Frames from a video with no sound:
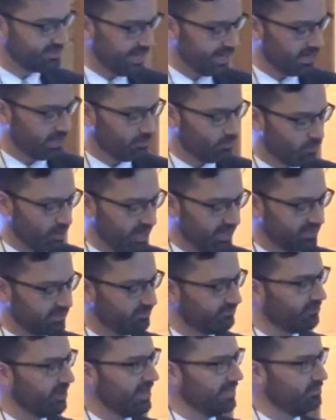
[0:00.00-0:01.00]
the second way
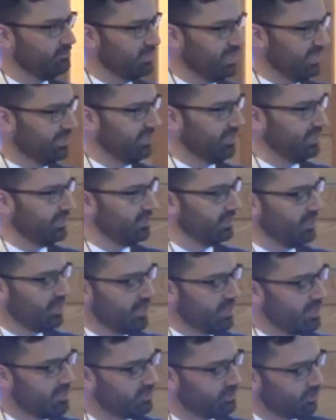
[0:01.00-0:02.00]
to find meaning
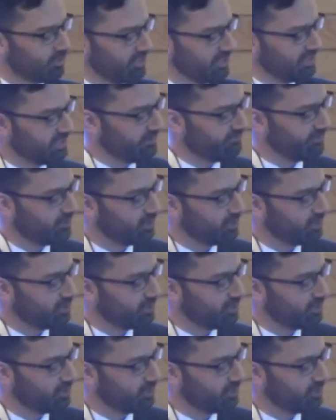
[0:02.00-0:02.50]
during